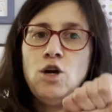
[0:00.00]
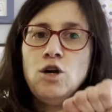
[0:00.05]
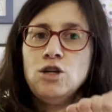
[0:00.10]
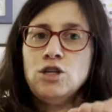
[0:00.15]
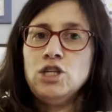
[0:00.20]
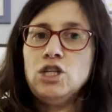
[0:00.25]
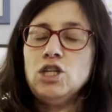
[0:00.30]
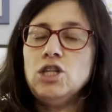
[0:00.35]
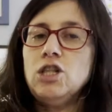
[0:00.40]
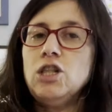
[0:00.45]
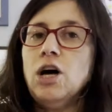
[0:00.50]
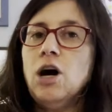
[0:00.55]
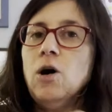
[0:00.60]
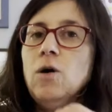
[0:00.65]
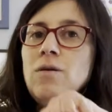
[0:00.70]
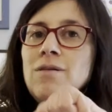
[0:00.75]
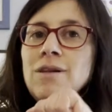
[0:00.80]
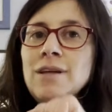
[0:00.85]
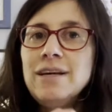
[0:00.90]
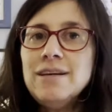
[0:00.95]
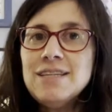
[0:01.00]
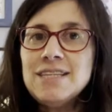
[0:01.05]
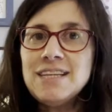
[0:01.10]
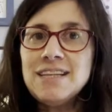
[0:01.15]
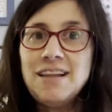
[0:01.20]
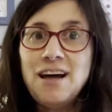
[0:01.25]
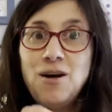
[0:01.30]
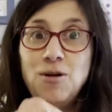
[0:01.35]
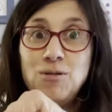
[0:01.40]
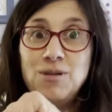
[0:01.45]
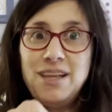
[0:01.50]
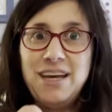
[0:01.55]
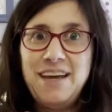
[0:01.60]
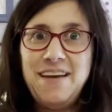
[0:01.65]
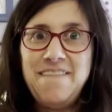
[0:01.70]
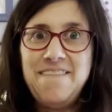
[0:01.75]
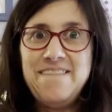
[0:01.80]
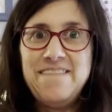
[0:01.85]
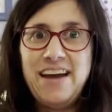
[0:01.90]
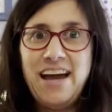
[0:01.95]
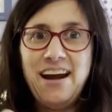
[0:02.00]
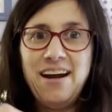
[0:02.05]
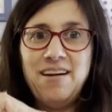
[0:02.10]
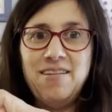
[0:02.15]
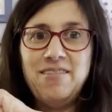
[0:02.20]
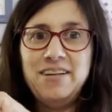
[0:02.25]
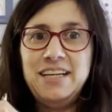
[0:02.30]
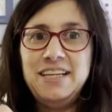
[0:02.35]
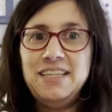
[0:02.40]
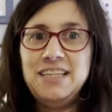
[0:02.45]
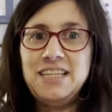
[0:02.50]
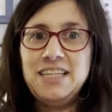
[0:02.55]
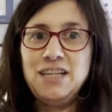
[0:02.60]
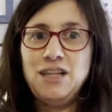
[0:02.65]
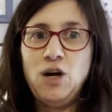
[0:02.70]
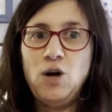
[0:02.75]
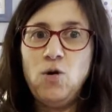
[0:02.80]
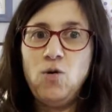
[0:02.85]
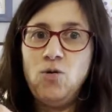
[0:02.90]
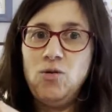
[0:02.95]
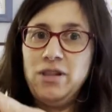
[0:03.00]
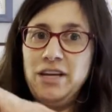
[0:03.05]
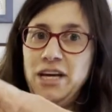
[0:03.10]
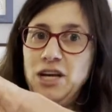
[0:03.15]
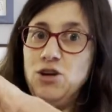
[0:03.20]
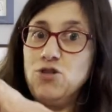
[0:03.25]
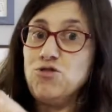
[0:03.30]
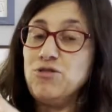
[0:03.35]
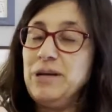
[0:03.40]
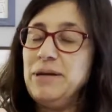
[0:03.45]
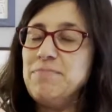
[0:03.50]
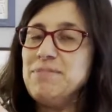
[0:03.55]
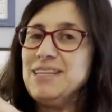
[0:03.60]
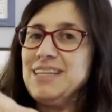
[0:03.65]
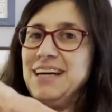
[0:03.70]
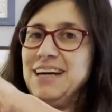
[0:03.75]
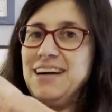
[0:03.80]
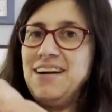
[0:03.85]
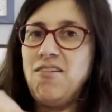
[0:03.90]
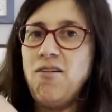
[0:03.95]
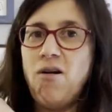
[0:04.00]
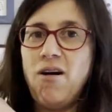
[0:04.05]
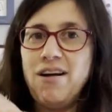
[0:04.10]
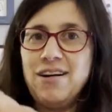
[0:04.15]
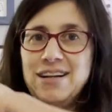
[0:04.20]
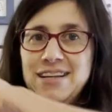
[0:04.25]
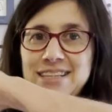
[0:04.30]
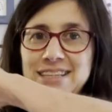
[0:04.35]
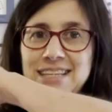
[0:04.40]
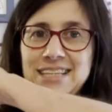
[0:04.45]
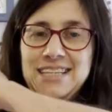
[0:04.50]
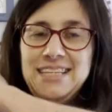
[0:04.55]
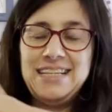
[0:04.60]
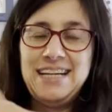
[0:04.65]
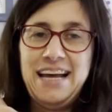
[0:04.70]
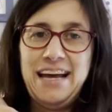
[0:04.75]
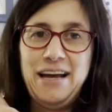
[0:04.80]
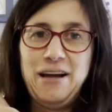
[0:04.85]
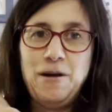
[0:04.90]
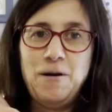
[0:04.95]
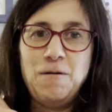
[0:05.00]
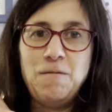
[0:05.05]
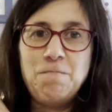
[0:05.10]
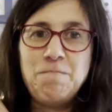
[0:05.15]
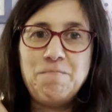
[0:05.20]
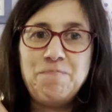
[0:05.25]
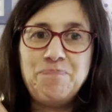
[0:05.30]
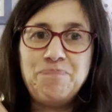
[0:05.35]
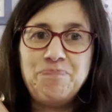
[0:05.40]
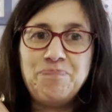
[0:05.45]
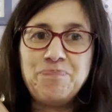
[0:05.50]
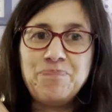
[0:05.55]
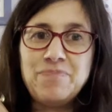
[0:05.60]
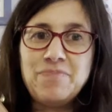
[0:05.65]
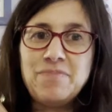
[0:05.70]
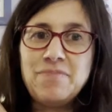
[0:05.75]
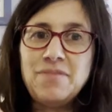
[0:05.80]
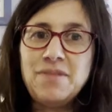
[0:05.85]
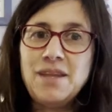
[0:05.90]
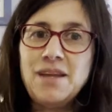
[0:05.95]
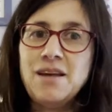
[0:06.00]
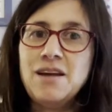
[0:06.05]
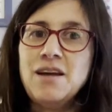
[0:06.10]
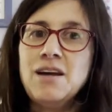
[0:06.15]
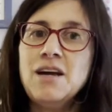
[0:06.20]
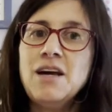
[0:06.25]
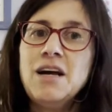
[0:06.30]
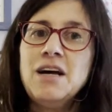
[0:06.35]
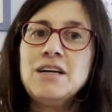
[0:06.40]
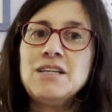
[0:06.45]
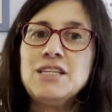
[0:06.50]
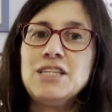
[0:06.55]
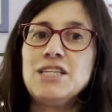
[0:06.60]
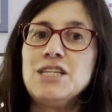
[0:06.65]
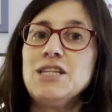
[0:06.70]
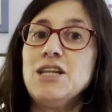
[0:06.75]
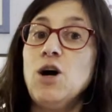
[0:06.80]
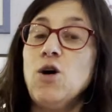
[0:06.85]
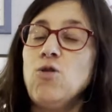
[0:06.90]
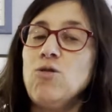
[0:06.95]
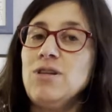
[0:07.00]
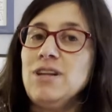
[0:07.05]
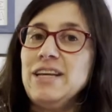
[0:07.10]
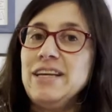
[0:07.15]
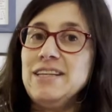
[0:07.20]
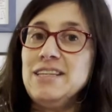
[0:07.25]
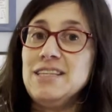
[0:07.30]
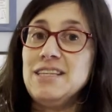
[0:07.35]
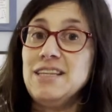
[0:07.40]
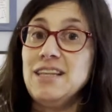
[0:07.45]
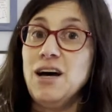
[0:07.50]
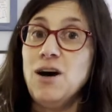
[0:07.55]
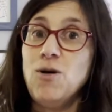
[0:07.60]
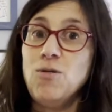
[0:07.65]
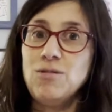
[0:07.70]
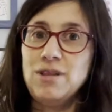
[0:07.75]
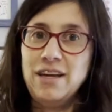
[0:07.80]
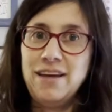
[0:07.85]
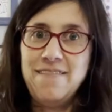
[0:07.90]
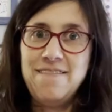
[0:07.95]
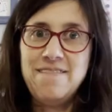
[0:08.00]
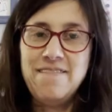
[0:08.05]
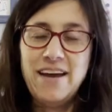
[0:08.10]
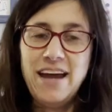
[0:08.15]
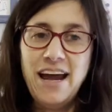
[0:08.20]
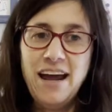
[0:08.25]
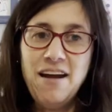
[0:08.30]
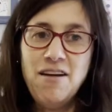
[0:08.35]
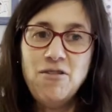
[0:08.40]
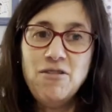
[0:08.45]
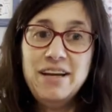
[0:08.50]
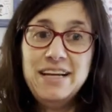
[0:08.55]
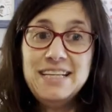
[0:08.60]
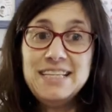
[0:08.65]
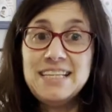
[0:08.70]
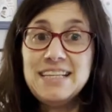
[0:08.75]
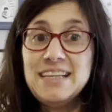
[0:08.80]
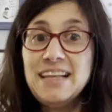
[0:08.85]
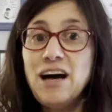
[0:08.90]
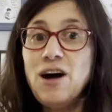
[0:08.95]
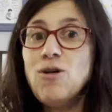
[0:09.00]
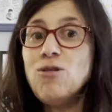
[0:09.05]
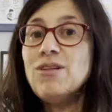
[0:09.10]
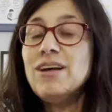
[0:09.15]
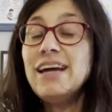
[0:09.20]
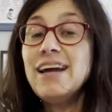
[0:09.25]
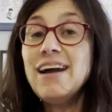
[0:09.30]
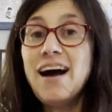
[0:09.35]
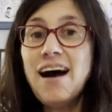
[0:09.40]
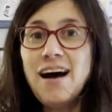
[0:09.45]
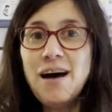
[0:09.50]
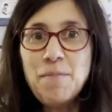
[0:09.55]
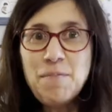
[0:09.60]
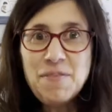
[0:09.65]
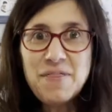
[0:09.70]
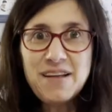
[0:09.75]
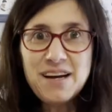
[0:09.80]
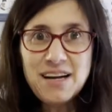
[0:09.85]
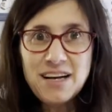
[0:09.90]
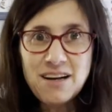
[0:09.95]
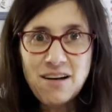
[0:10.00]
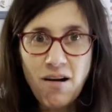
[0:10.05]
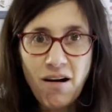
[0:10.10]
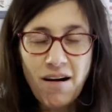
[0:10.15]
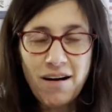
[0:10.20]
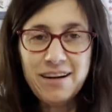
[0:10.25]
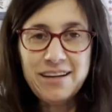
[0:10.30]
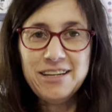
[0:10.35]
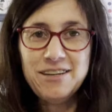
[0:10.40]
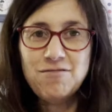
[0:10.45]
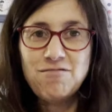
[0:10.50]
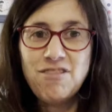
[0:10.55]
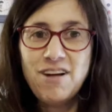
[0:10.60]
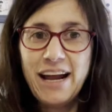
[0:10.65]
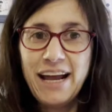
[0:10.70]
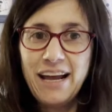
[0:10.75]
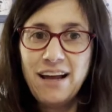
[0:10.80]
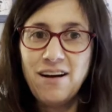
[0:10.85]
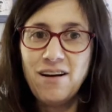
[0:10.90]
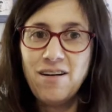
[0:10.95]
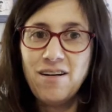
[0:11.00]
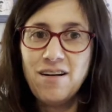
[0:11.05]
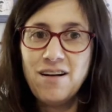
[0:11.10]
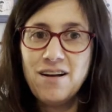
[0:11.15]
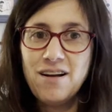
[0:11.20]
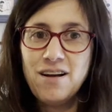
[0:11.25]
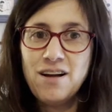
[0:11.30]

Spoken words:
Slowly, slowly, very slowly creeps the garden snail. Slowly, slowly, very slowly up the garden rail.